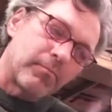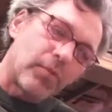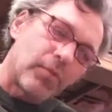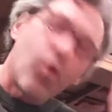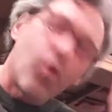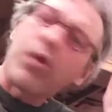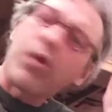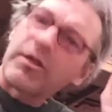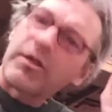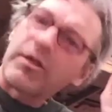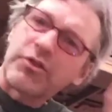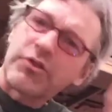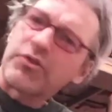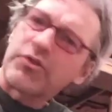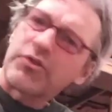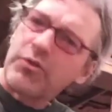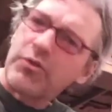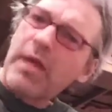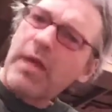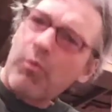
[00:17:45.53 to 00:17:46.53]
or I'll just
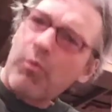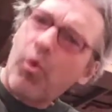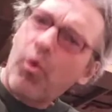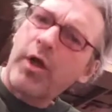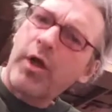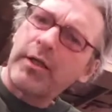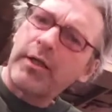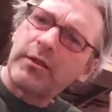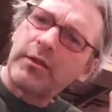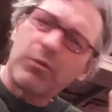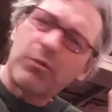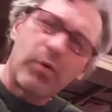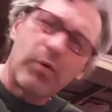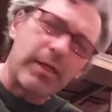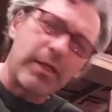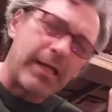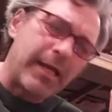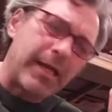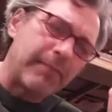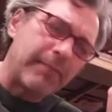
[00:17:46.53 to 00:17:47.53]
do that one the
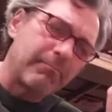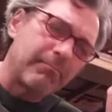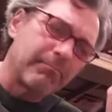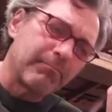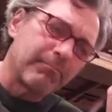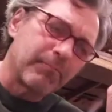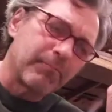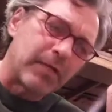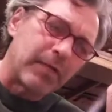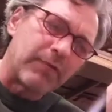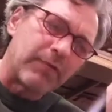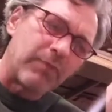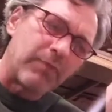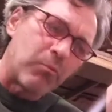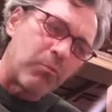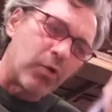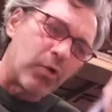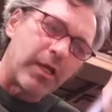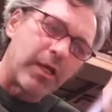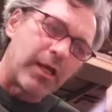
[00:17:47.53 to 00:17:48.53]
one day, like if I'm
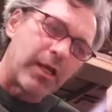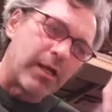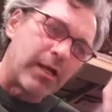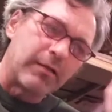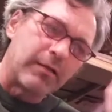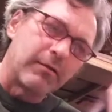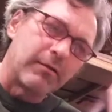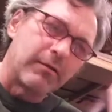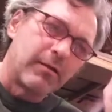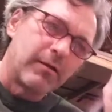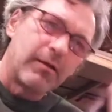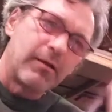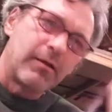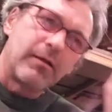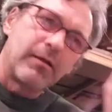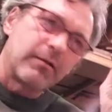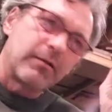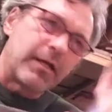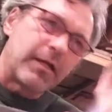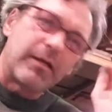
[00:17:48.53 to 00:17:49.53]
working on
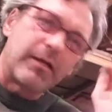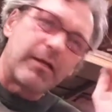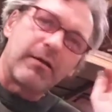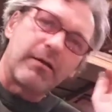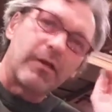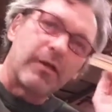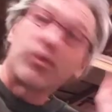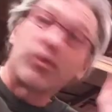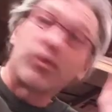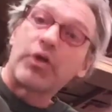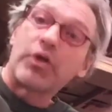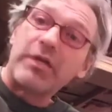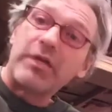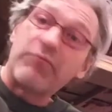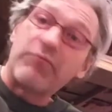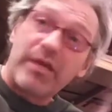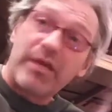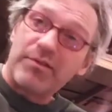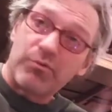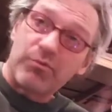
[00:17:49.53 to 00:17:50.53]
like a turkey
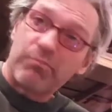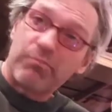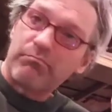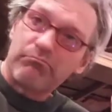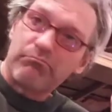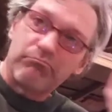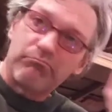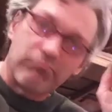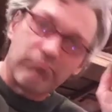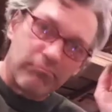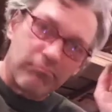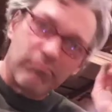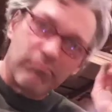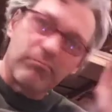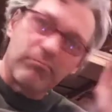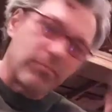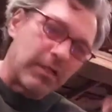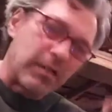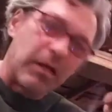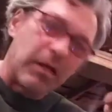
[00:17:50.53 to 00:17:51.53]
face.
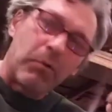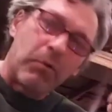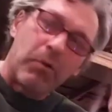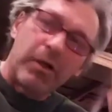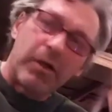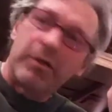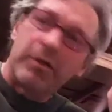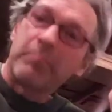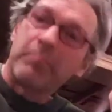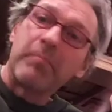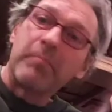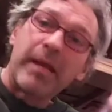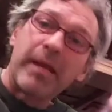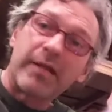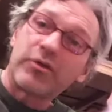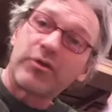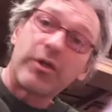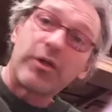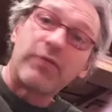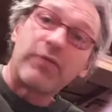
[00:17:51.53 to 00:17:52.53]
And I want to make
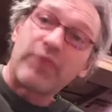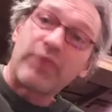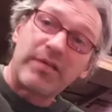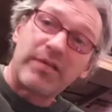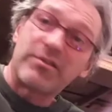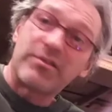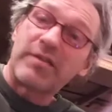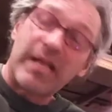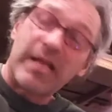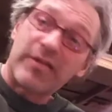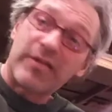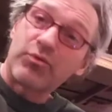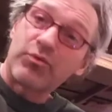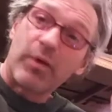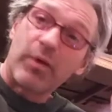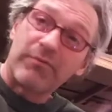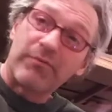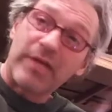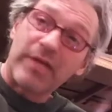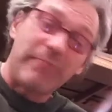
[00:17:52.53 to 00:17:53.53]
turkey face the next
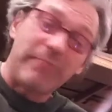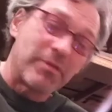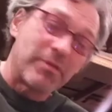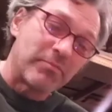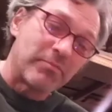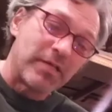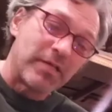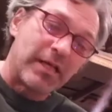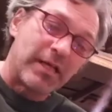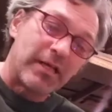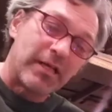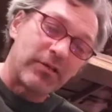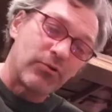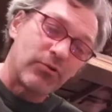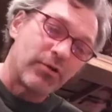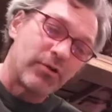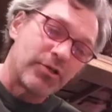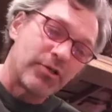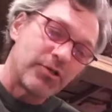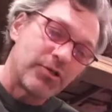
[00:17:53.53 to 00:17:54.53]
twelve times I'm sitting on a
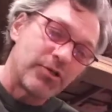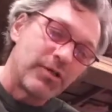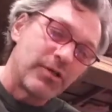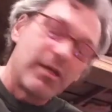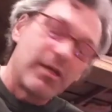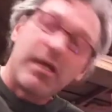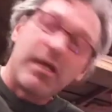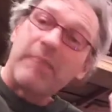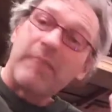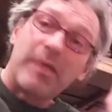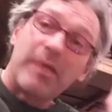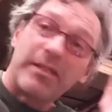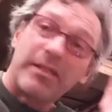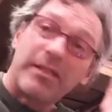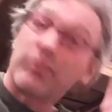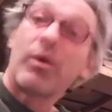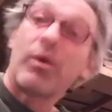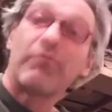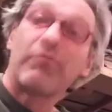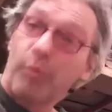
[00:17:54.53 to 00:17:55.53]
torch. And by the
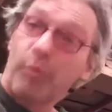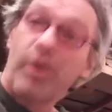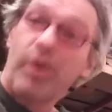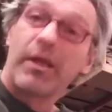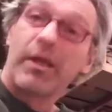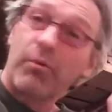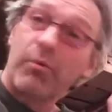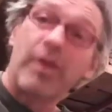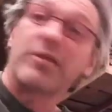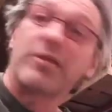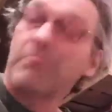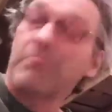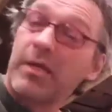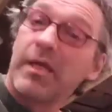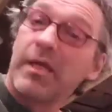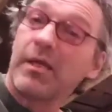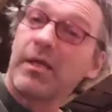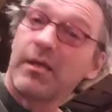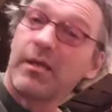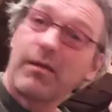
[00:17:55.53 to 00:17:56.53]
twelfth one, I want it to
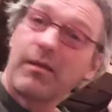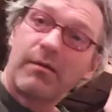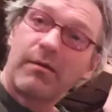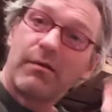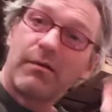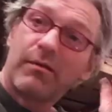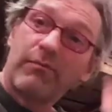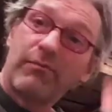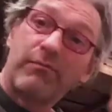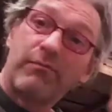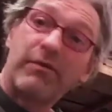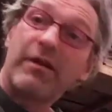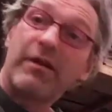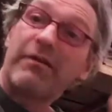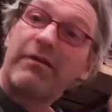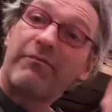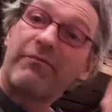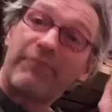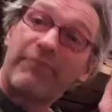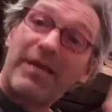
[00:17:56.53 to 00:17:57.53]
be
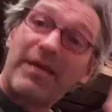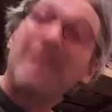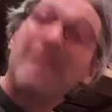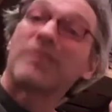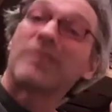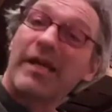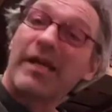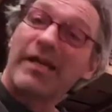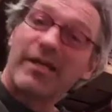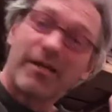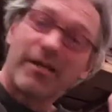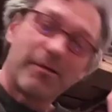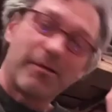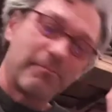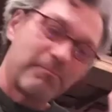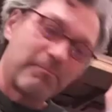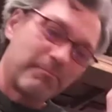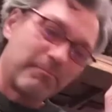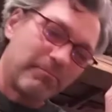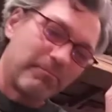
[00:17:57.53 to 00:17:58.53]
very face-like.
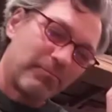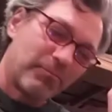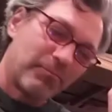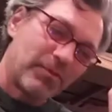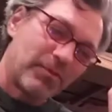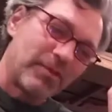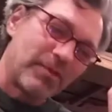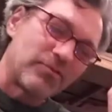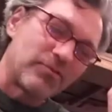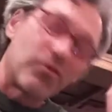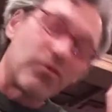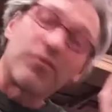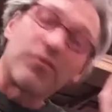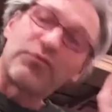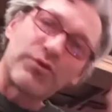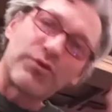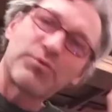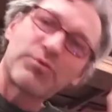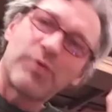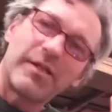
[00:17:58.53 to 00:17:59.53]
So the first
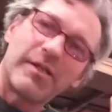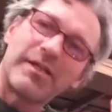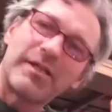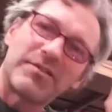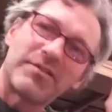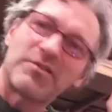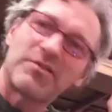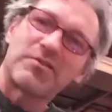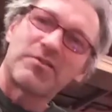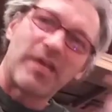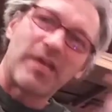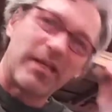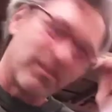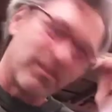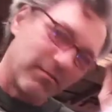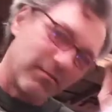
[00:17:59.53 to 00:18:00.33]
one is just like